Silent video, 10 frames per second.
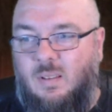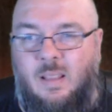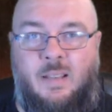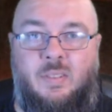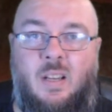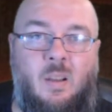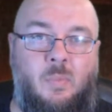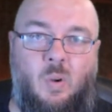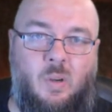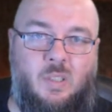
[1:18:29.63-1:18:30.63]
they've said I'm
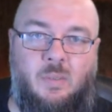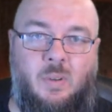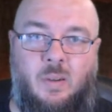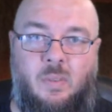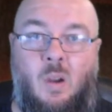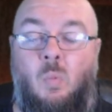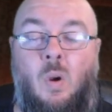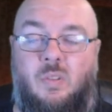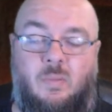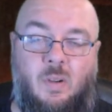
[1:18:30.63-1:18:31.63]
not gonna survive. I
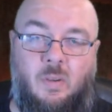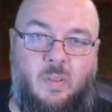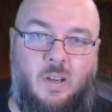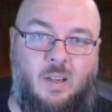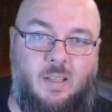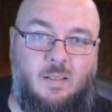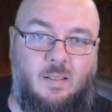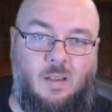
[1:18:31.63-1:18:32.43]
won't survive the night.